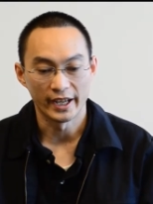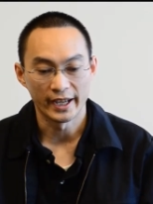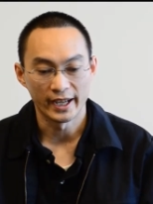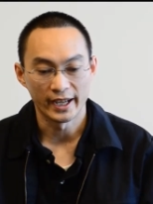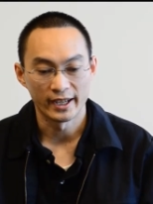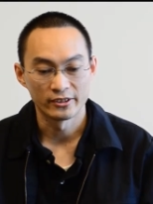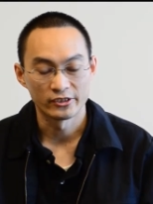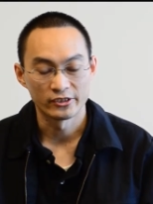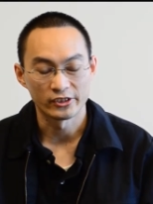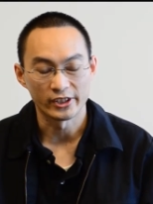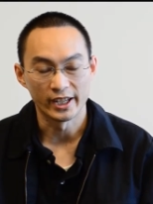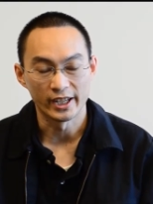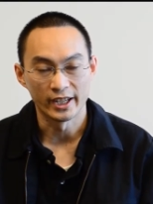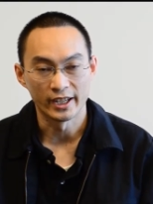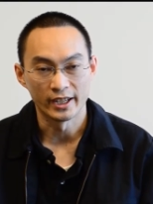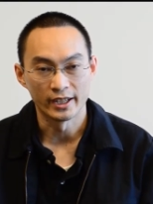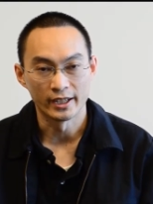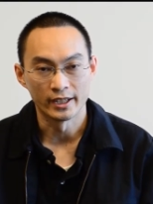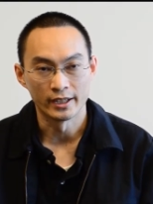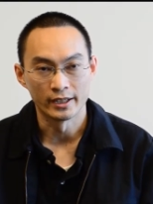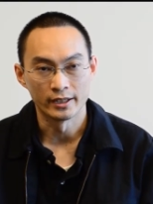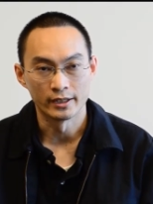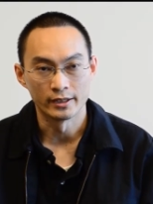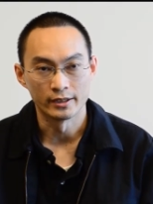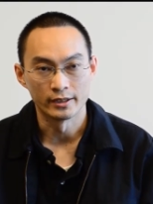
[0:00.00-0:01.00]
As
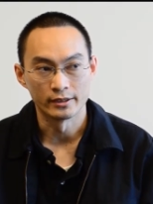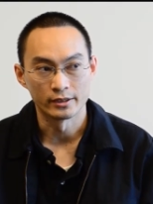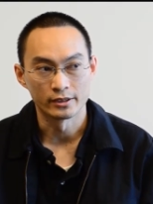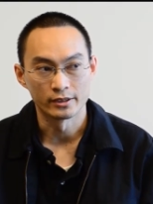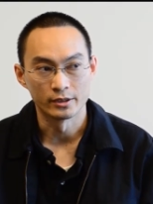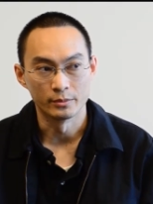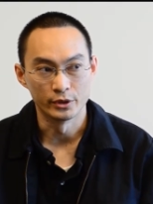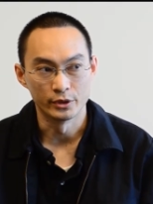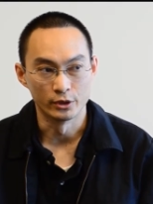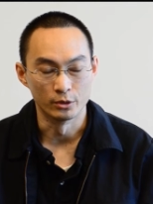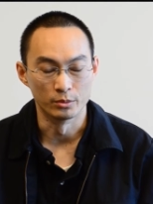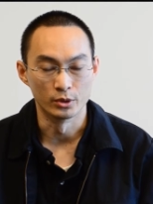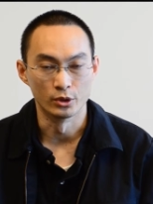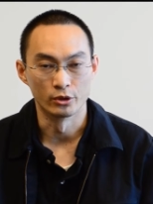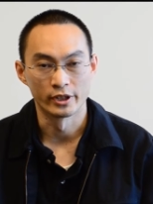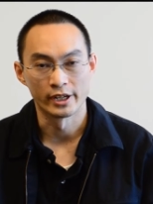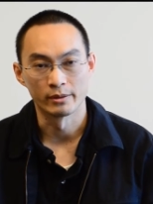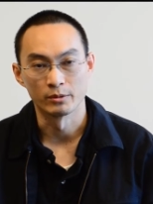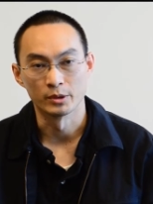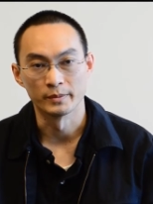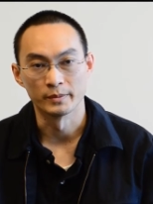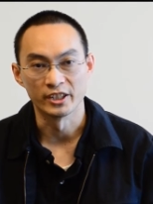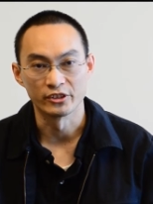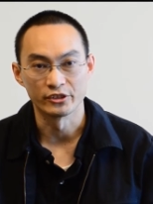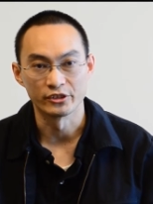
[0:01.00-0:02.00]
a computer
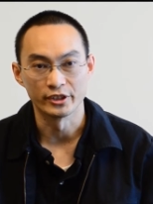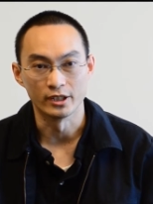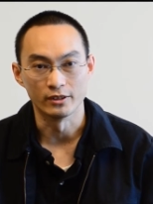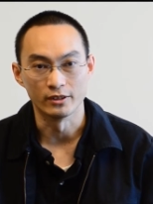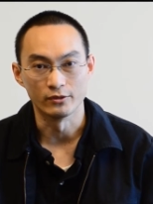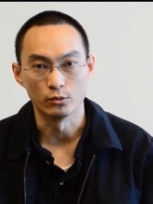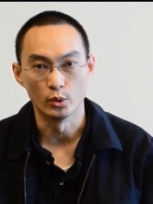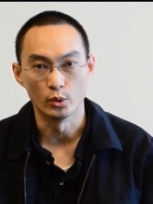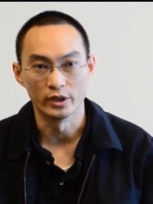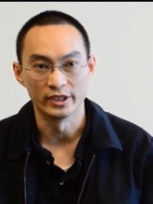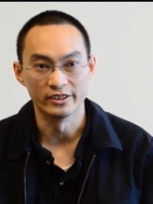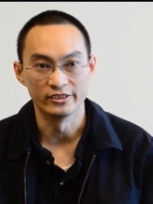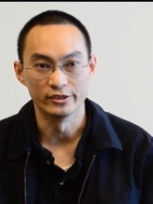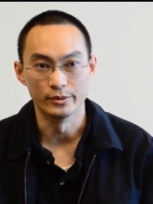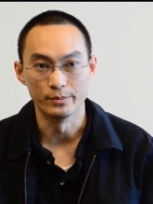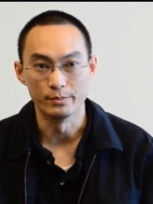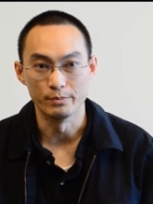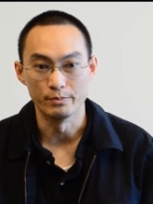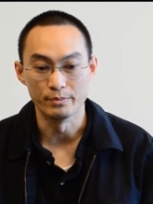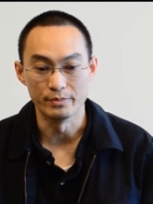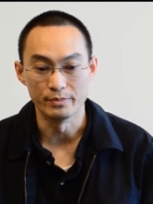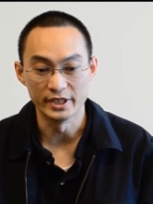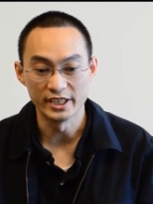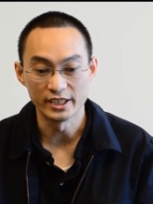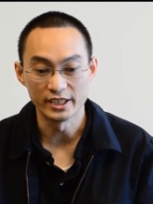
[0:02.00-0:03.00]
programmer myself, one of the
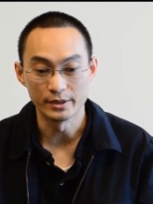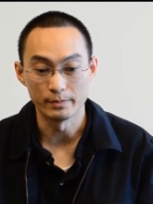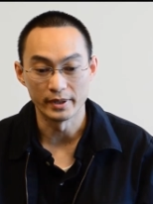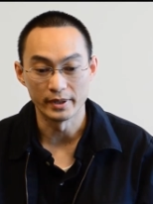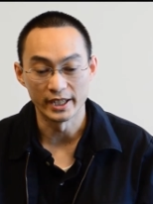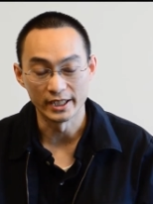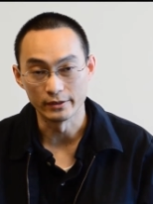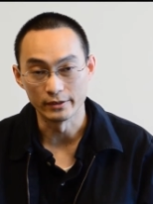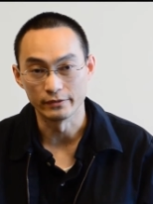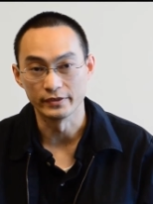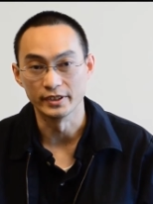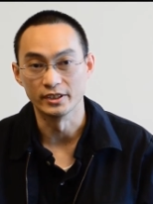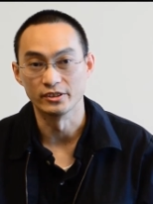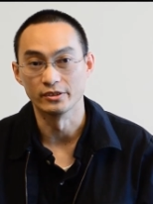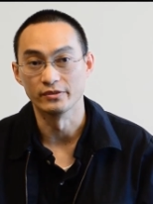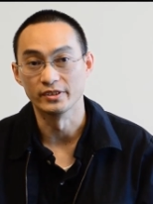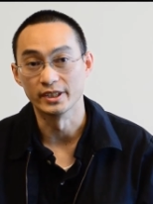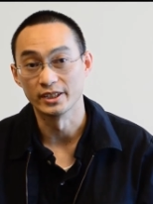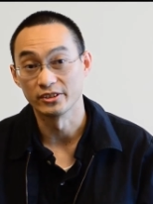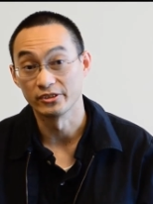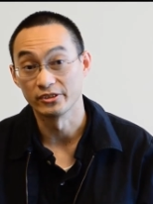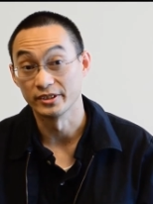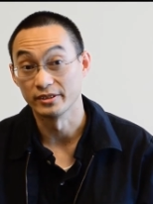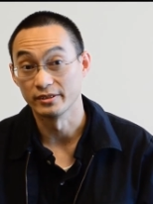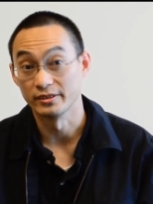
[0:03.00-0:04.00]
big benefits of
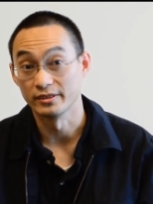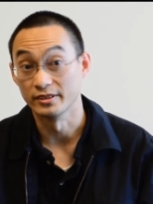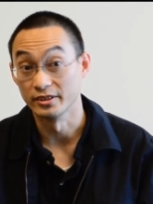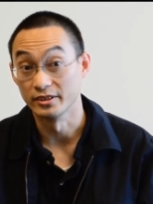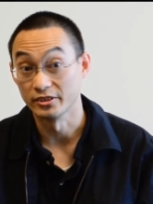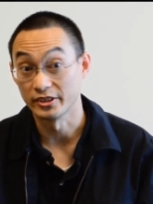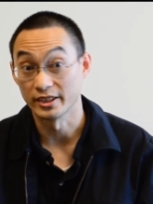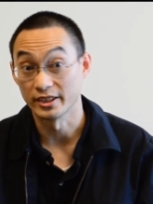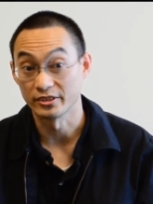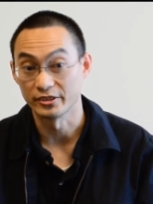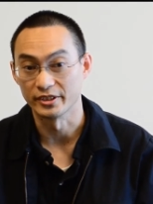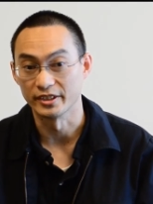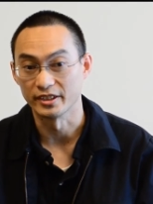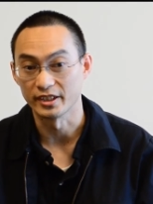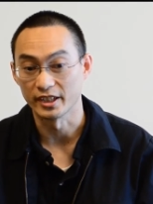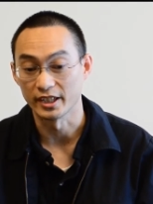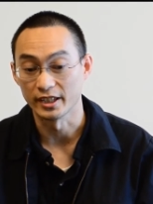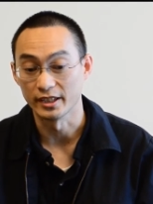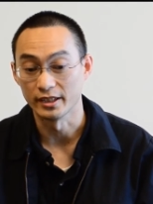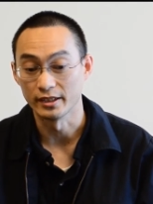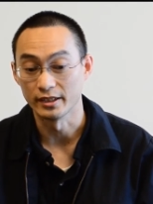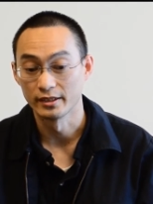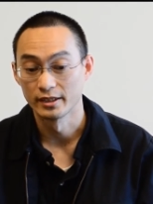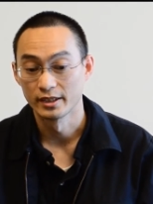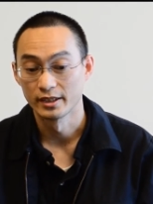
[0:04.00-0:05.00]
this, this
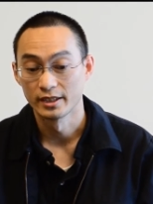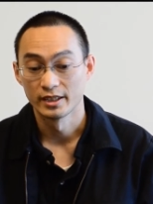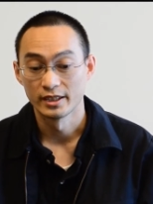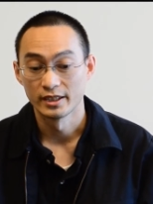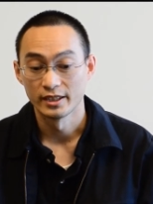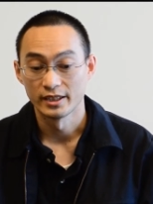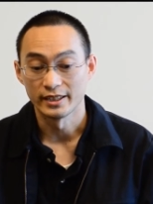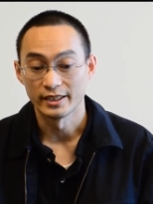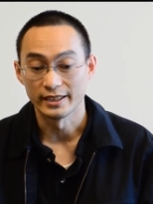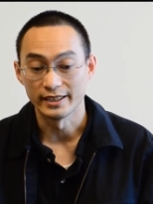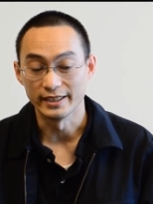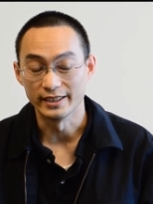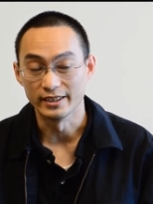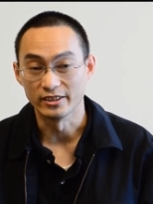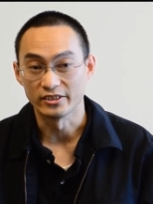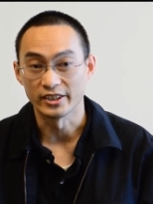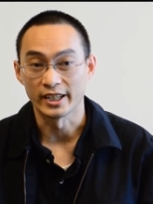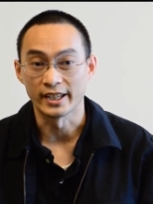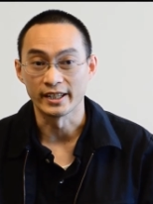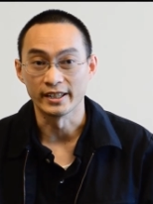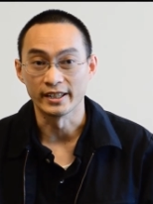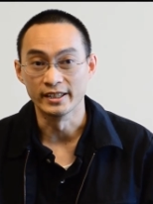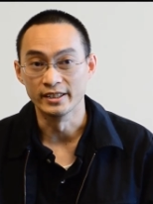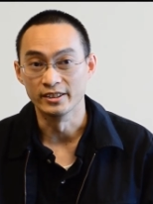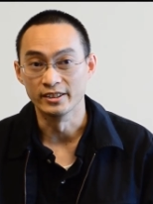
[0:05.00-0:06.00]
SDK is
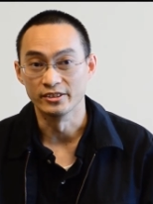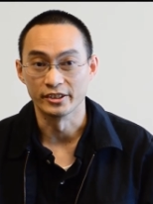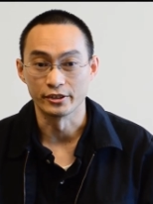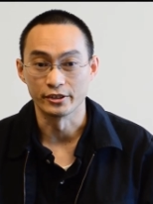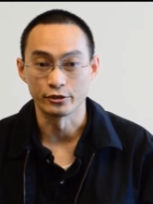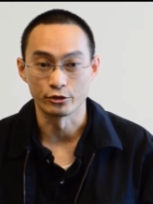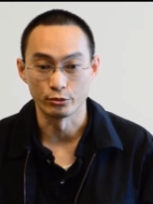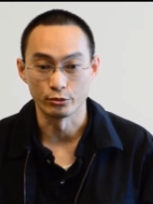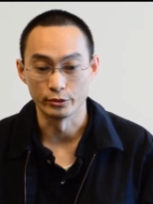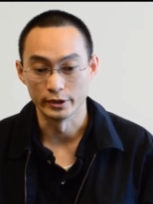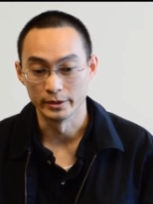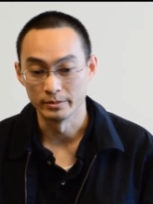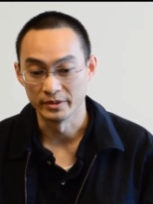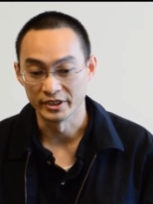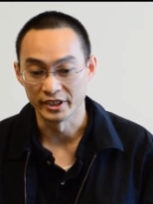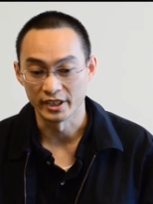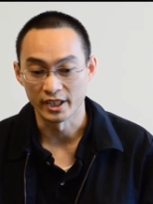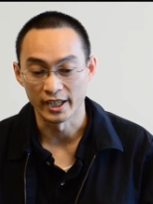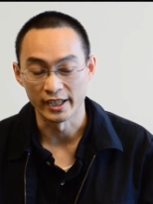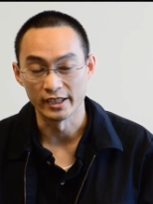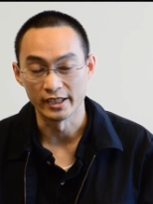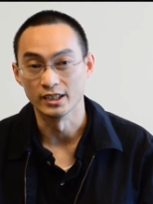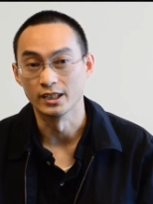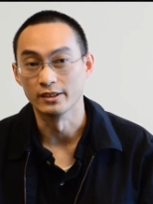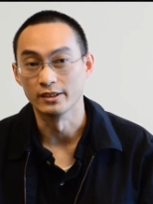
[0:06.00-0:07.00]
that it is extremely
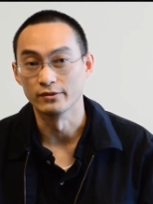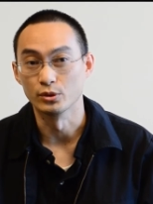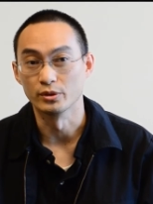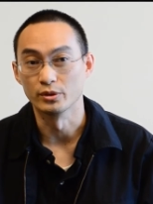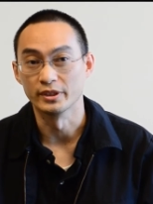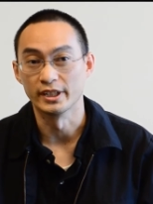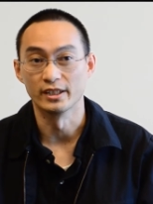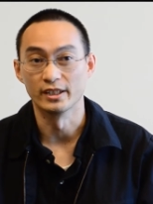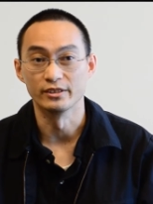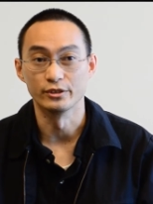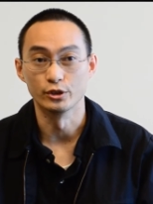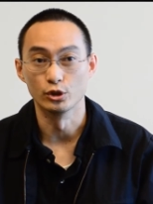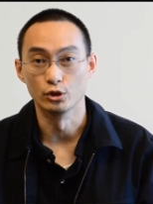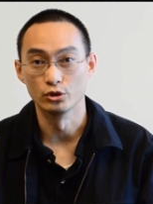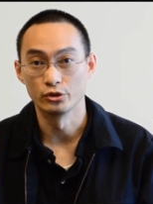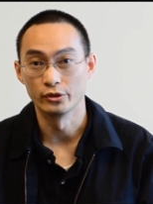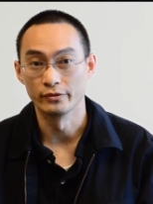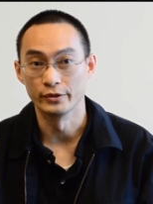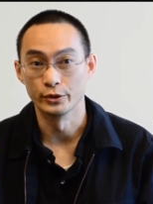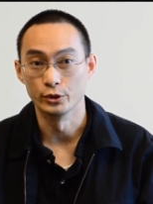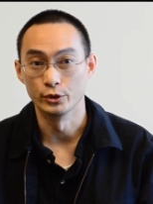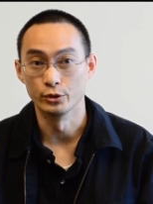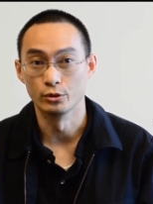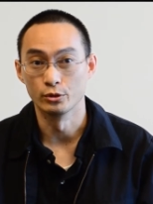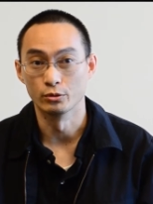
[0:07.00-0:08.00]
high level. Now, those
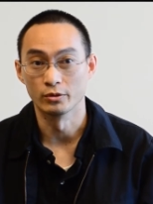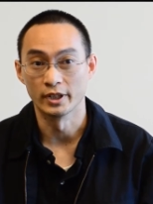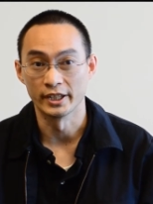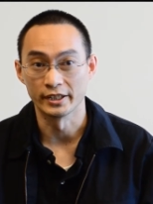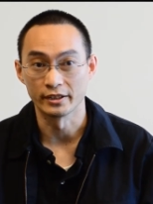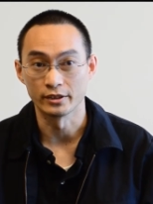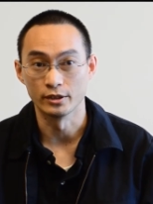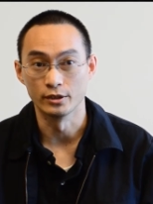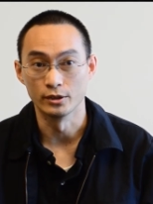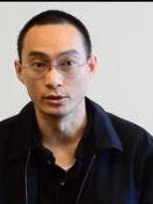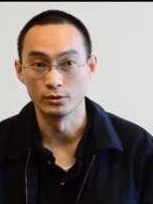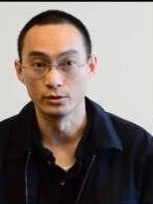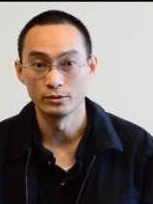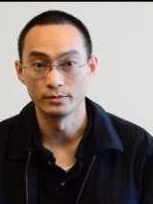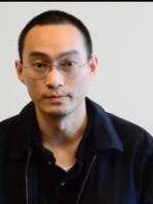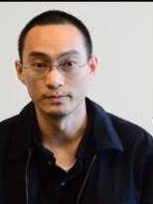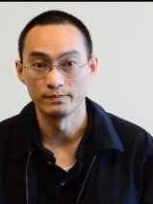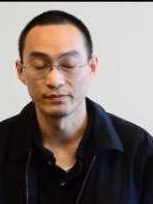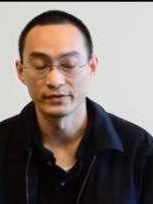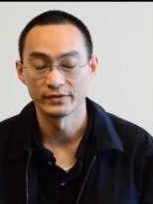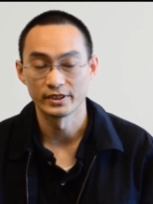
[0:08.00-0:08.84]
of you who write code